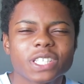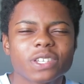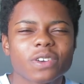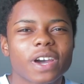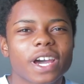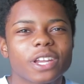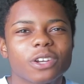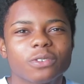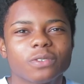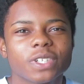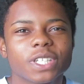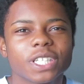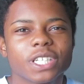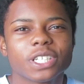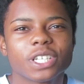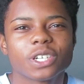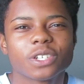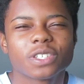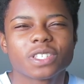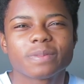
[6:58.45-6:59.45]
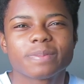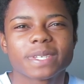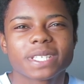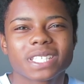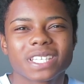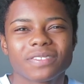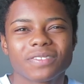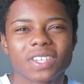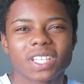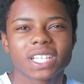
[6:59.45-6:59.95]
so I don't really know
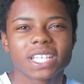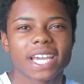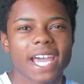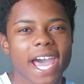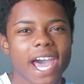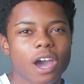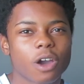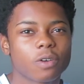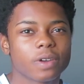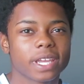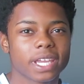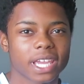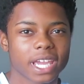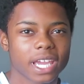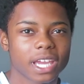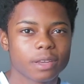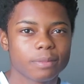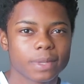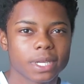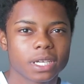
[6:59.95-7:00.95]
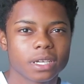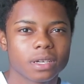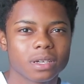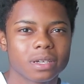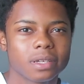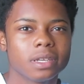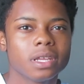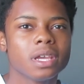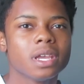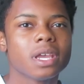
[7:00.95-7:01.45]
specifically how it can be
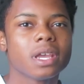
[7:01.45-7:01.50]
good,